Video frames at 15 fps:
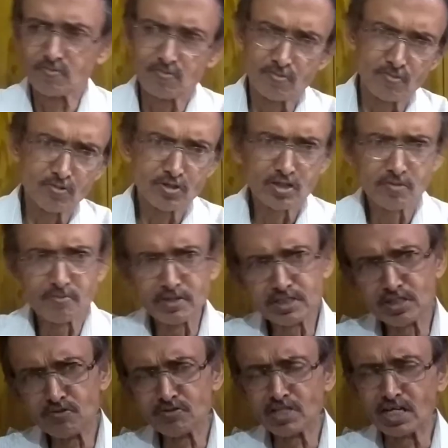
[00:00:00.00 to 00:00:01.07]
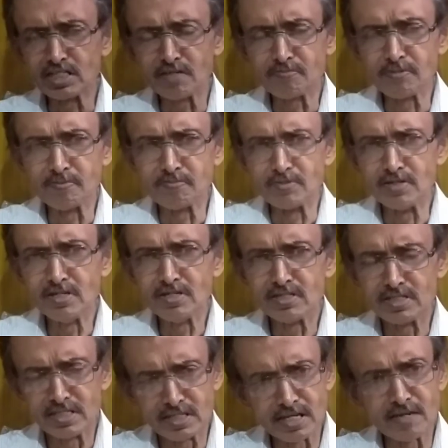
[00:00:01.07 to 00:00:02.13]
with the mixing with the other people,
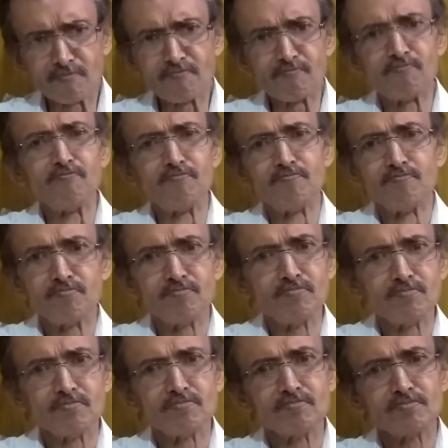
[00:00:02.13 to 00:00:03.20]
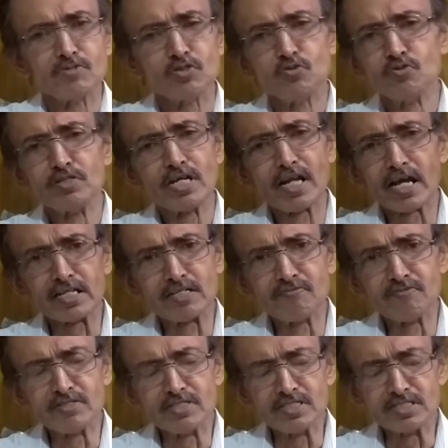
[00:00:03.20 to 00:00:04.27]
they do their
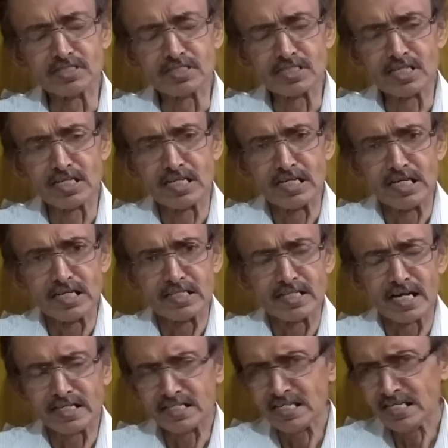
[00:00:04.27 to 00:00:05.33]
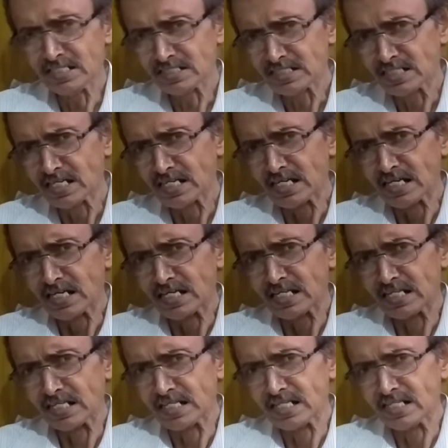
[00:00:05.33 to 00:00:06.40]
activities. That is,
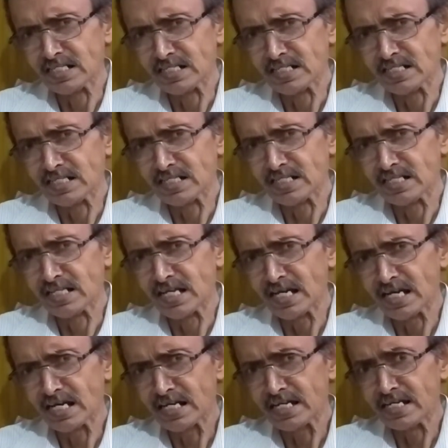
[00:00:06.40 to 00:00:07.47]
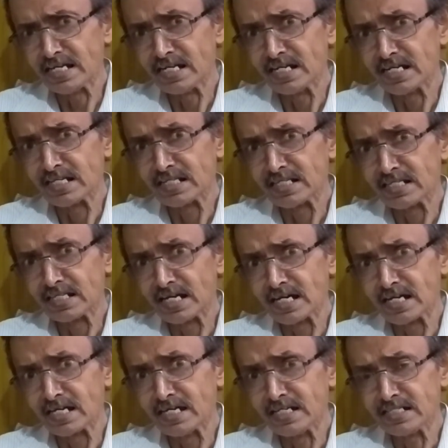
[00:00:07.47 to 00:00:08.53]
the
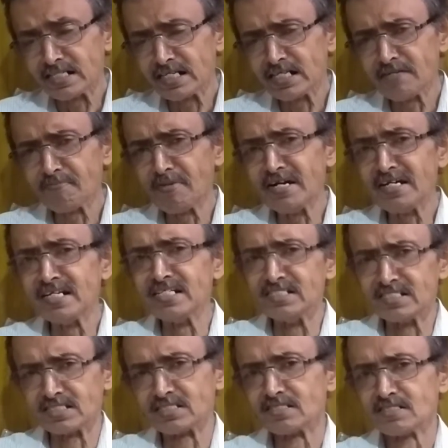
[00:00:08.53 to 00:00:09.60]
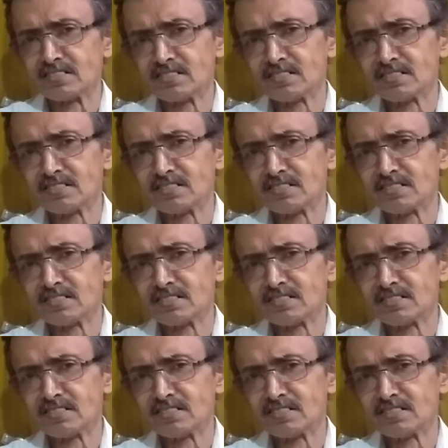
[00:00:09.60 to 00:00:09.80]
interdependence